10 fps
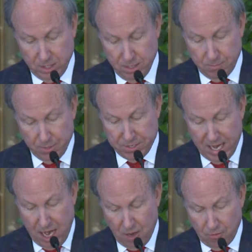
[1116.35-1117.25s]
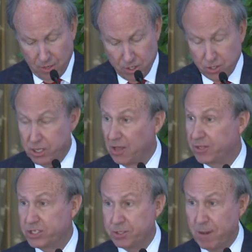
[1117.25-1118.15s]
But now you're nothing
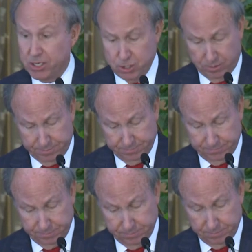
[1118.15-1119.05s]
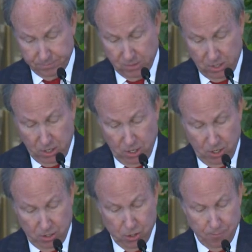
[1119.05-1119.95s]
special.
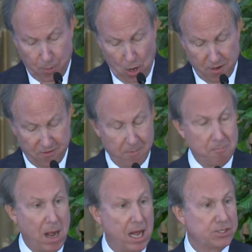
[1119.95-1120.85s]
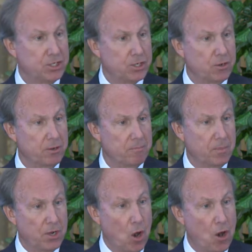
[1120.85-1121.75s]
You're part of a monster
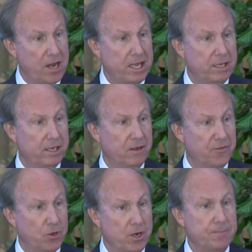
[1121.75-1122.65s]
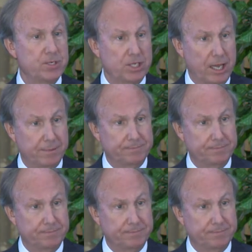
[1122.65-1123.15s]
minority of 30%.